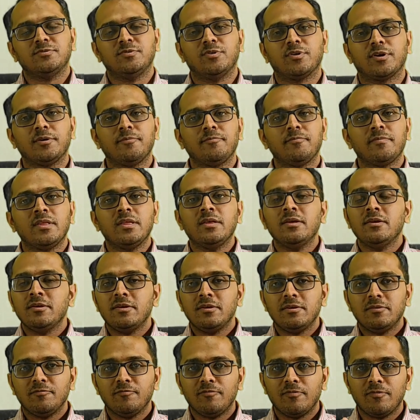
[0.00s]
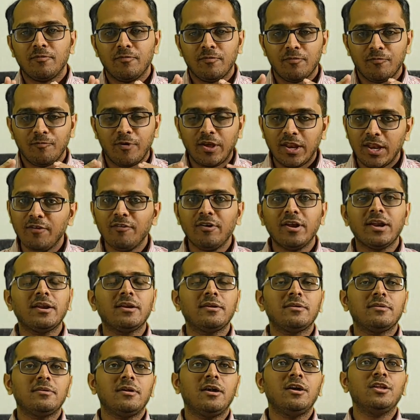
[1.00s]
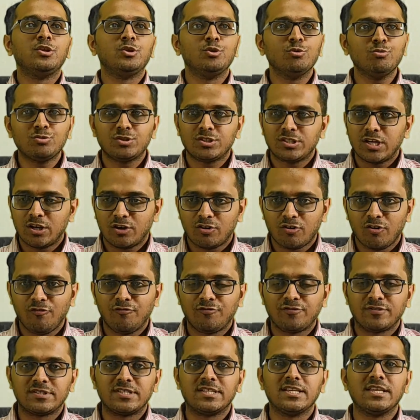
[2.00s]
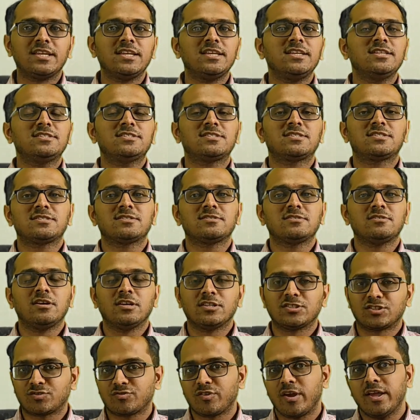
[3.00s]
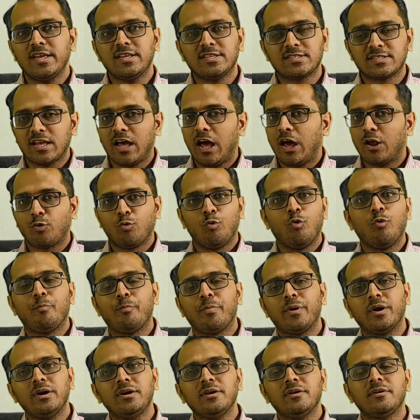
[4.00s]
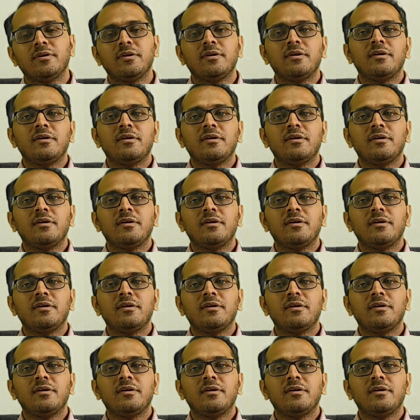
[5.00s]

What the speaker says: Okay, whenever a new set of series strikes are open,